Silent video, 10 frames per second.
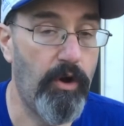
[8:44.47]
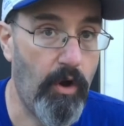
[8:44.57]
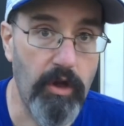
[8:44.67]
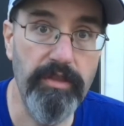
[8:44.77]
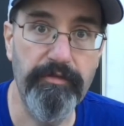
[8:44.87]

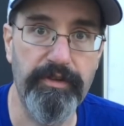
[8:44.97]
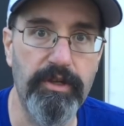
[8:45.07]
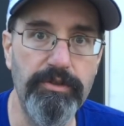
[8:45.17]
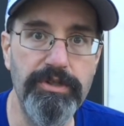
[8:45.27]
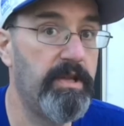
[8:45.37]
on the
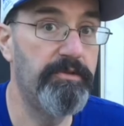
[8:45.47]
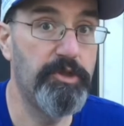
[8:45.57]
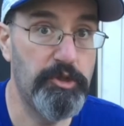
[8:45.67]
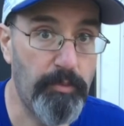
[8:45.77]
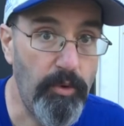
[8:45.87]
field. He was a
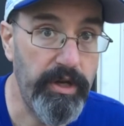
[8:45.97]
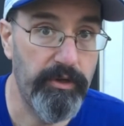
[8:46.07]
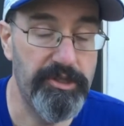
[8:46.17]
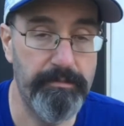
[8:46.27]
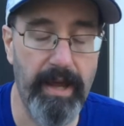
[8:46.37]
sporting
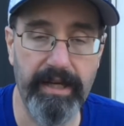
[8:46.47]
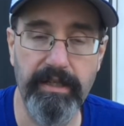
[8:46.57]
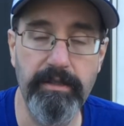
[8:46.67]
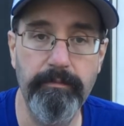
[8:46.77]
goods magnate.